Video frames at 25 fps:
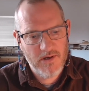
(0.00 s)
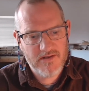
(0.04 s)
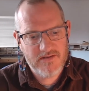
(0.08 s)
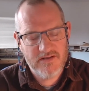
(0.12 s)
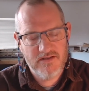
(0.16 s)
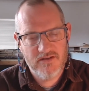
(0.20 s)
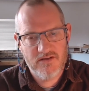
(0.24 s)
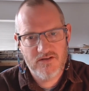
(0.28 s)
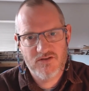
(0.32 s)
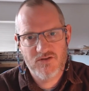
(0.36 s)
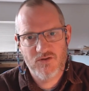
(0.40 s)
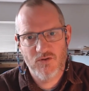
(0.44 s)

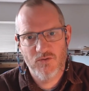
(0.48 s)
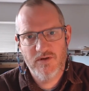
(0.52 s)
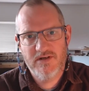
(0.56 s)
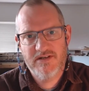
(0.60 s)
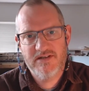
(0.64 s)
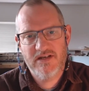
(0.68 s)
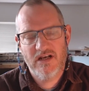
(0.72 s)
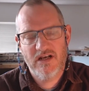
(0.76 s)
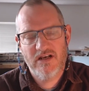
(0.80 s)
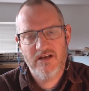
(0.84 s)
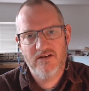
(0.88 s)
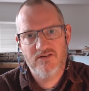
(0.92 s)

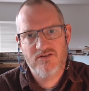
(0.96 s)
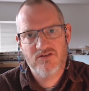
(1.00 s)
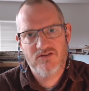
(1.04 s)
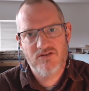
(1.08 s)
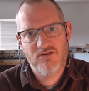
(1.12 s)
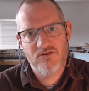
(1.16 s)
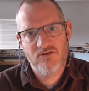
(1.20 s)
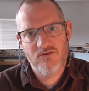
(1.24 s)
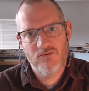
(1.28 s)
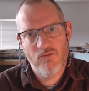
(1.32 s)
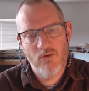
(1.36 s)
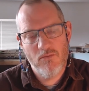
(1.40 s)
storytelling
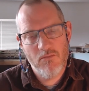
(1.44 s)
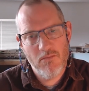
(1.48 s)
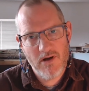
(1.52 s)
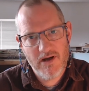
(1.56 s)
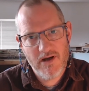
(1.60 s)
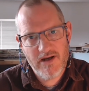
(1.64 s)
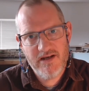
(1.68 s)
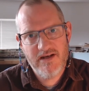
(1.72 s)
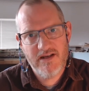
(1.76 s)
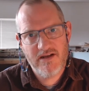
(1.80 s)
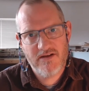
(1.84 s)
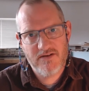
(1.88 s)
to
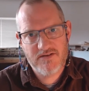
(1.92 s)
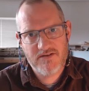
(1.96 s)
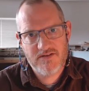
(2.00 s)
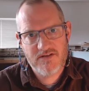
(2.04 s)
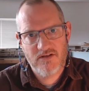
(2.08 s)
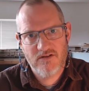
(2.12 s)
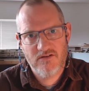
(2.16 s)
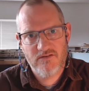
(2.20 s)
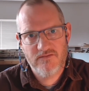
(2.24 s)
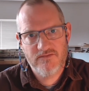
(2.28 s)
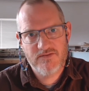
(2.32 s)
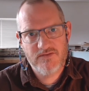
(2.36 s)
remind
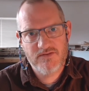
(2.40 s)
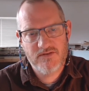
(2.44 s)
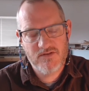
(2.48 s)
ourselves and to